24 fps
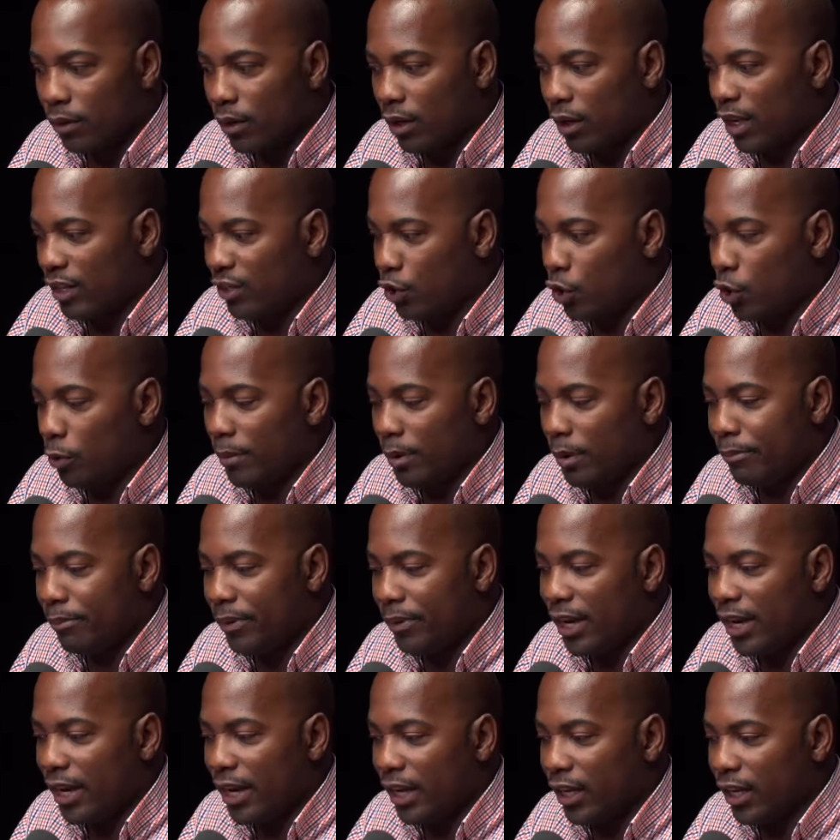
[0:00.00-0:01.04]
as human
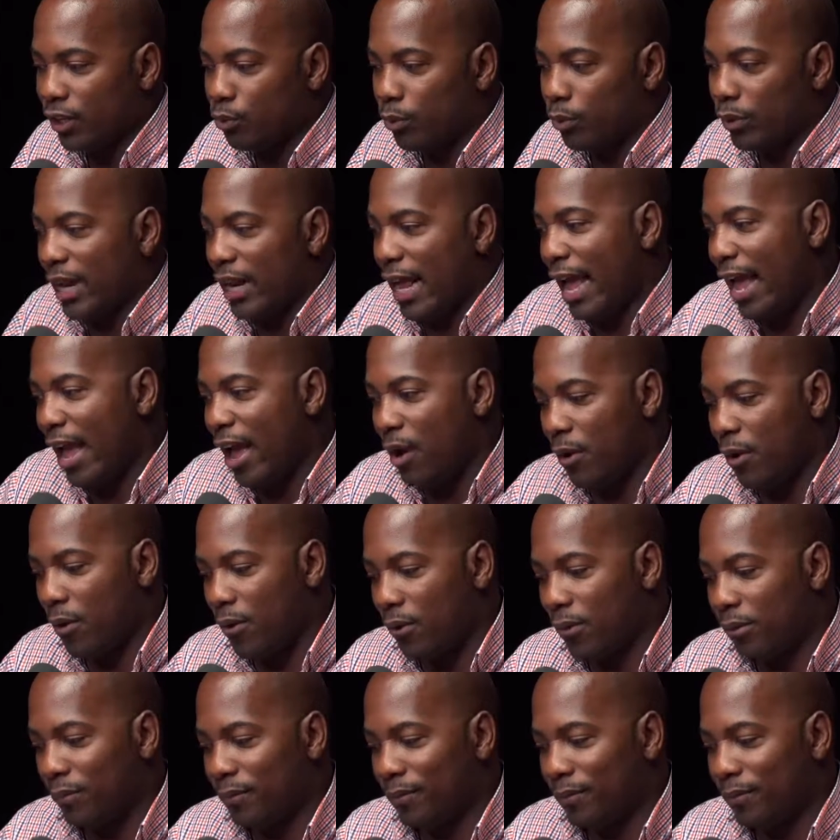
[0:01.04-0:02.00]
beings, without